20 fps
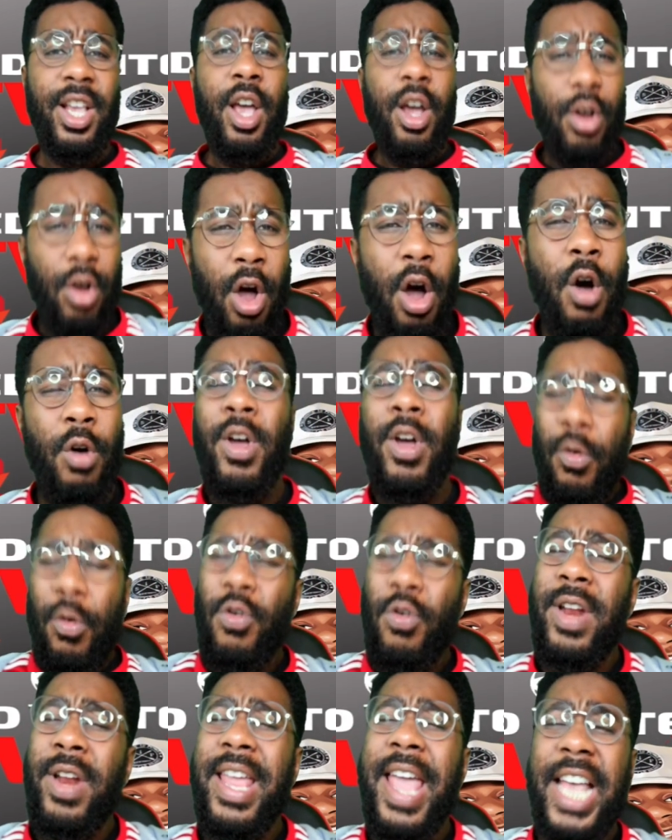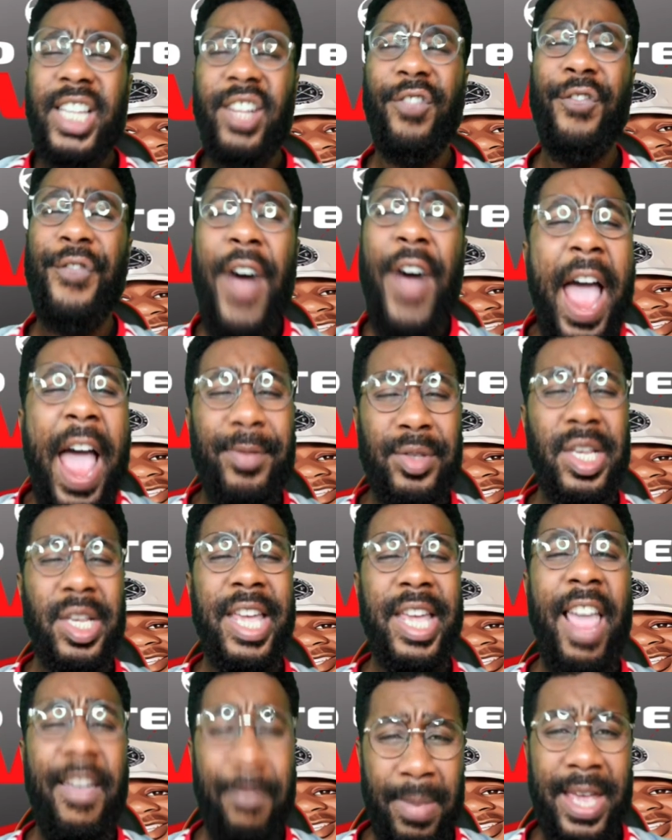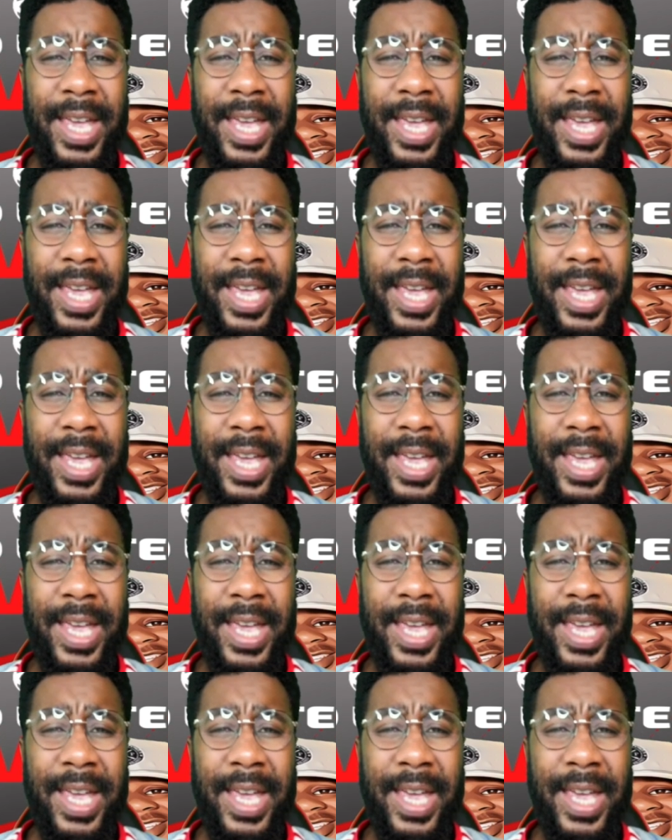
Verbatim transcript: goal. Rooney S vibes it gave me